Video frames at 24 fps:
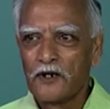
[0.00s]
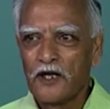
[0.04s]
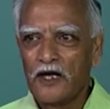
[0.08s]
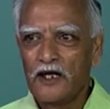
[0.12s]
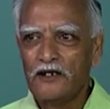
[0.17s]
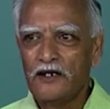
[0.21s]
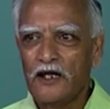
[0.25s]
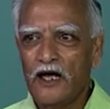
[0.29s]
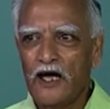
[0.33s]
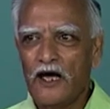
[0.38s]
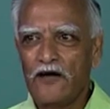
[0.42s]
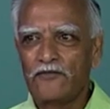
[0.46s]

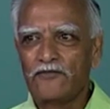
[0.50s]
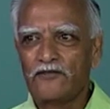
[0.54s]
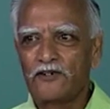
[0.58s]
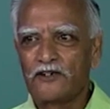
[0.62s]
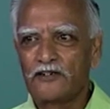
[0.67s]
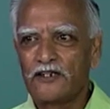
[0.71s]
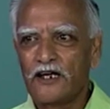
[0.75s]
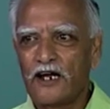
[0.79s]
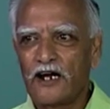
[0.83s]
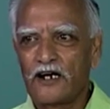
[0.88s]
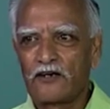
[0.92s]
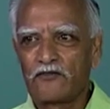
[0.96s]
And after
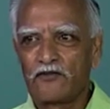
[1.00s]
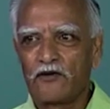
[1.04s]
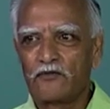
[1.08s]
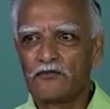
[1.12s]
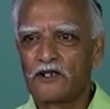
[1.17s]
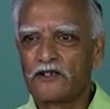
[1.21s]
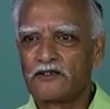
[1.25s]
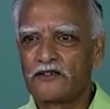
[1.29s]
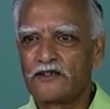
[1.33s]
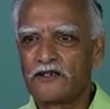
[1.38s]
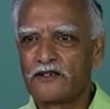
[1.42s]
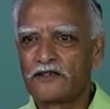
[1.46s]
that, from
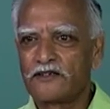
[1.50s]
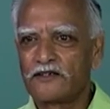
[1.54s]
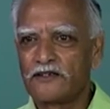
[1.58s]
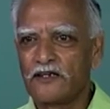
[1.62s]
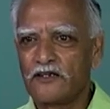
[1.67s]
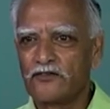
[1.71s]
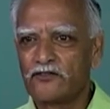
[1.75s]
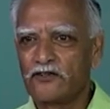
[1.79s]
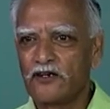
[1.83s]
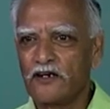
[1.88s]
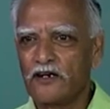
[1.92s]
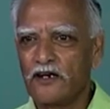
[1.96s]
the sixth
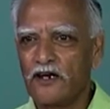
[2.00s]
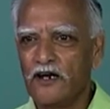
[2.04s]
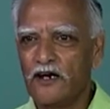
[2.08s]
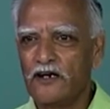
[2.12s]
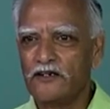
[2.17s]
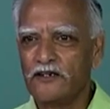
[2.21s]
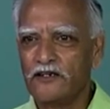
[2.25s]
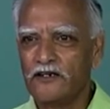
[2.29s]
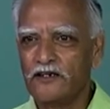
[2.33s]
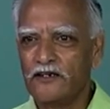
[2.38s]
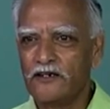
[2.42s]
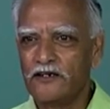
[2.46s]
century A
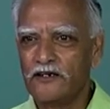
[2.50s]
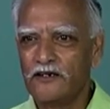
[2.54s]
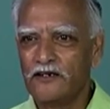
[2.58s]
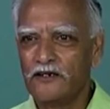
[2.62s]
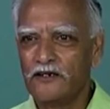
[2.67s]
D,